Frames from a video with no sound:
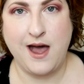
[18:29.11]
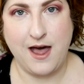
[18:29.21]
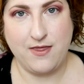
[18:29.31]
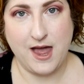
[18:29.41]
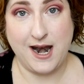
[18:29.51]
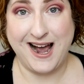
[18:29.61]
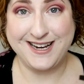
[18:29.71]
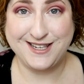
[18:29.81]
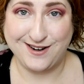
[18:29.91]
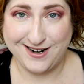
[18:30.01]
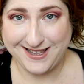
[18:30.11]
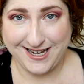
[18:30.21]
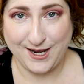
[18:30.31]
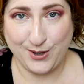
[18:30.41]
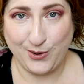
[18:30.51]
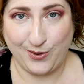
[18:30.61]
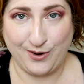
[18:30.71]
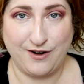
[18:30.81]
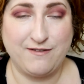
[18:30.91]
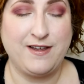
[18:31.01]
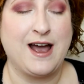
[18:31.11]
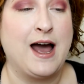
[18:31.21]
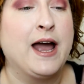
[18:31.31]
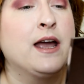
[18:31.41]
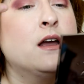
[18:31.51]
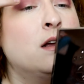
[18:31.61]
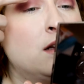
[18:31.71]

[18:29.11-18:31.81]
and then I start at the inner corner of the eye,